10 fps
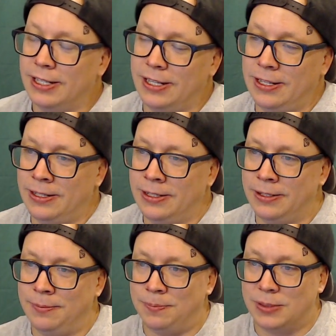
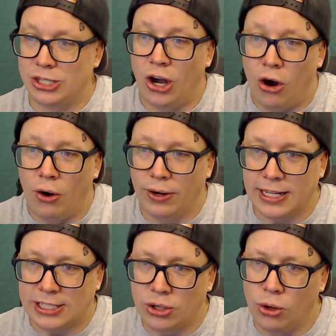So
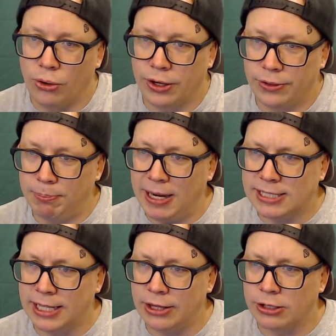that's cool. They
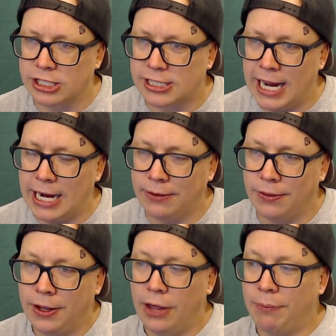just wrote
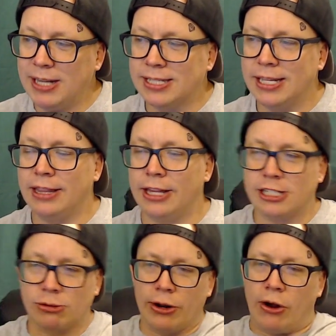
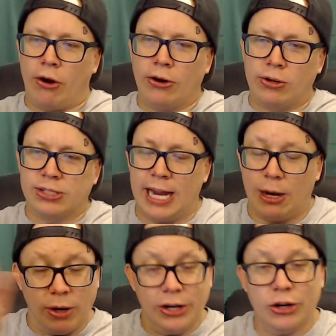an article saying,
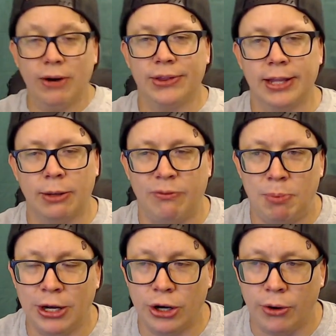we're going to do everything that we've
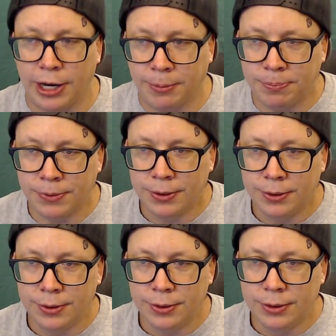been doing
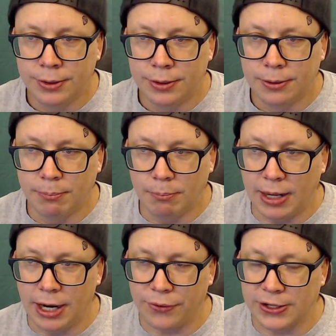
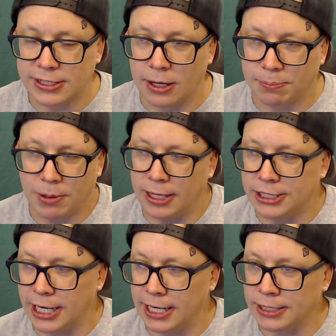and nothing's going to probably
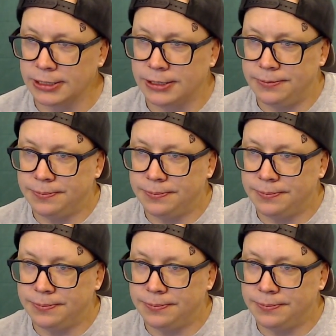change.